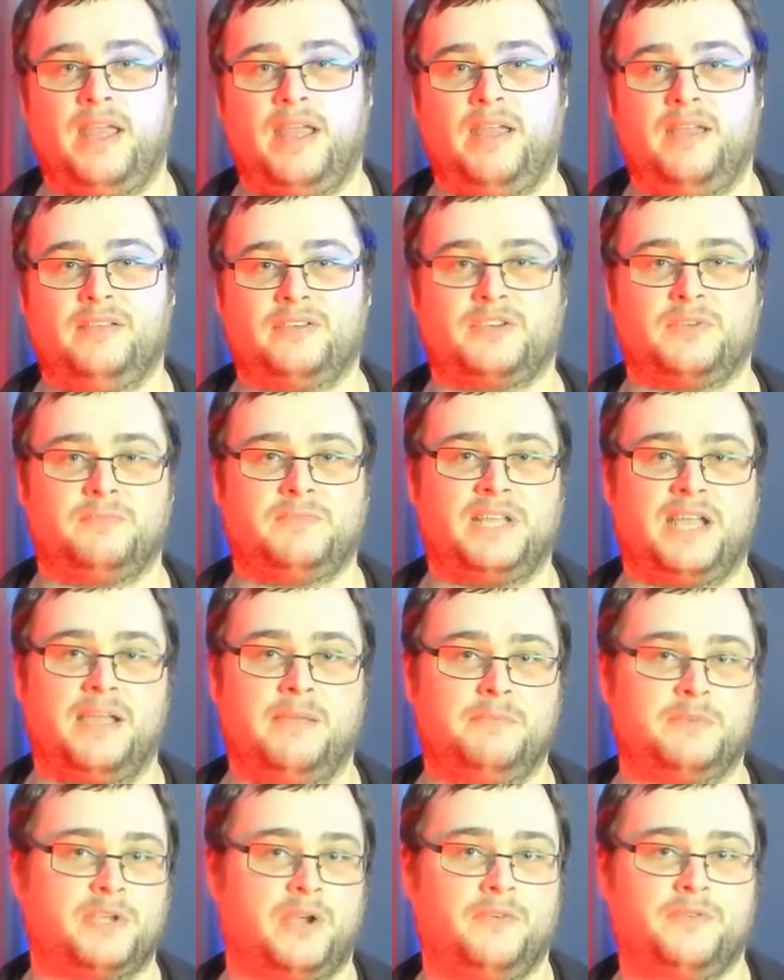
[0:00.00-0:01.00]

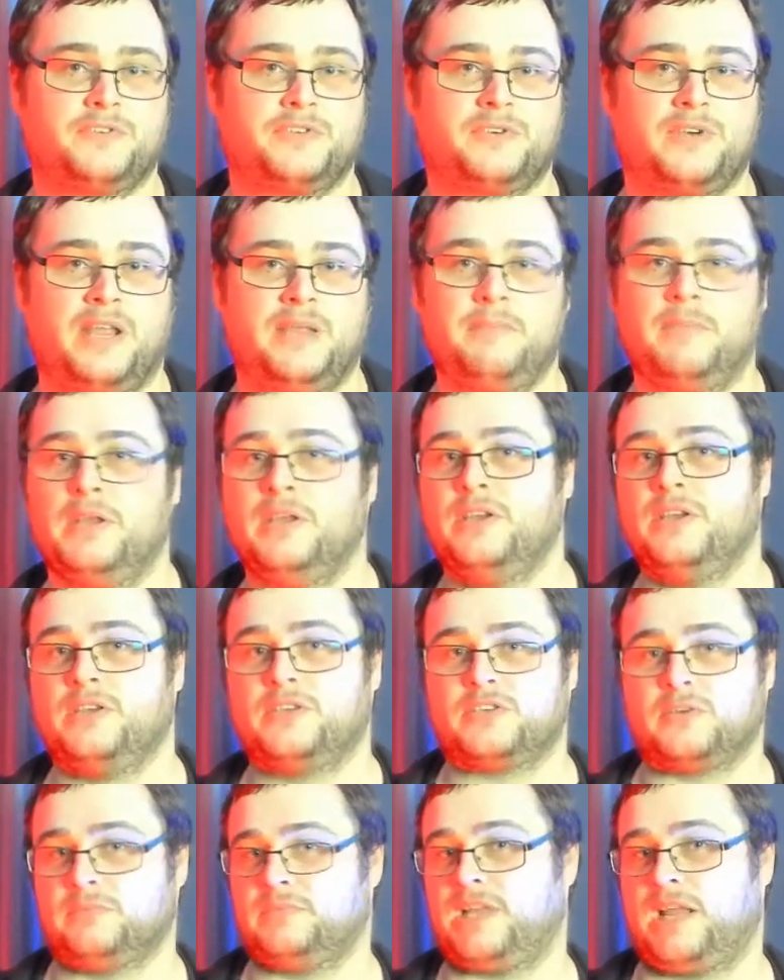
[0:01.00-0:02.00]
sometimes off stream,
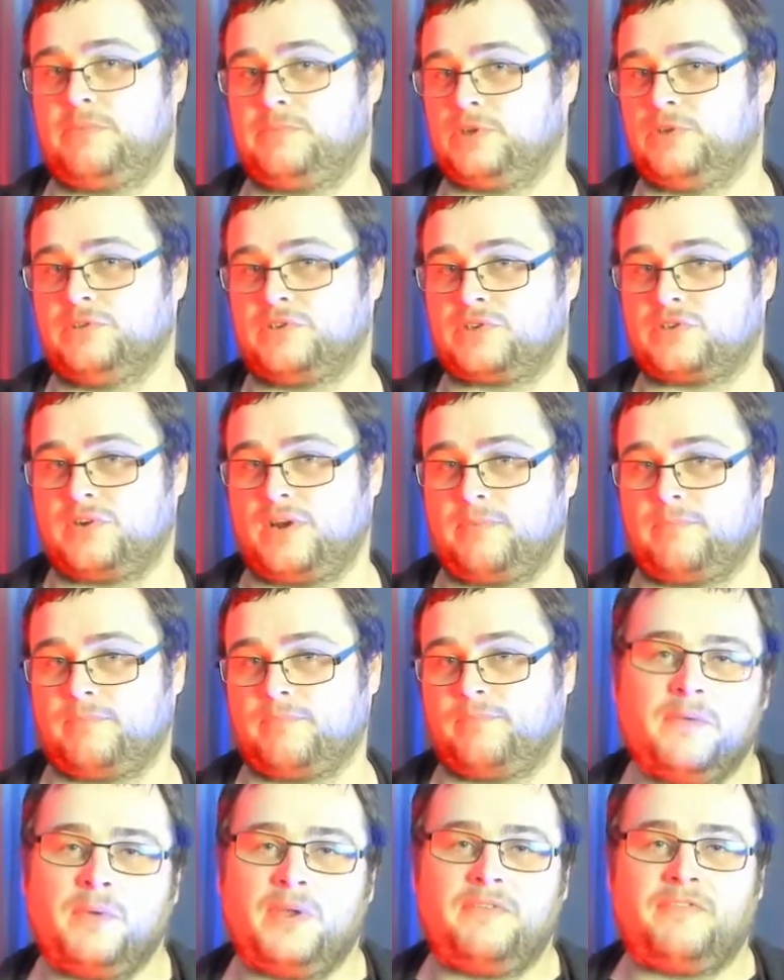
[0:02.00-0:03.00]
sometimes on stream.
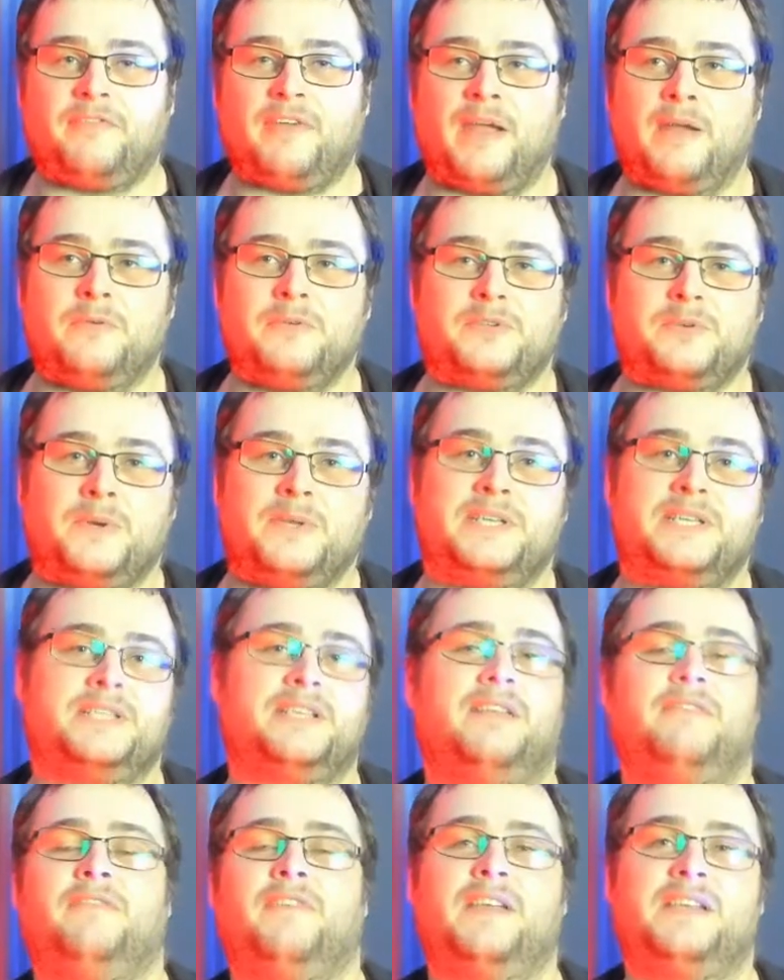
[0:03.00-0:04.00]
We found Twitch's
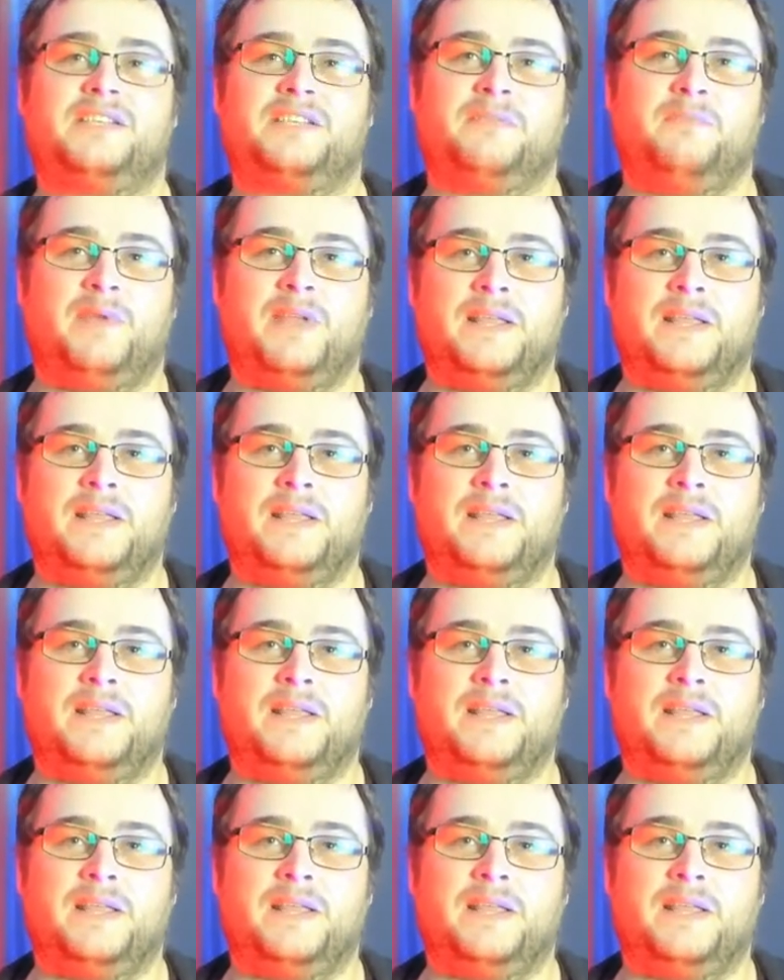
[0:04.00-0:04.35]
advice to be a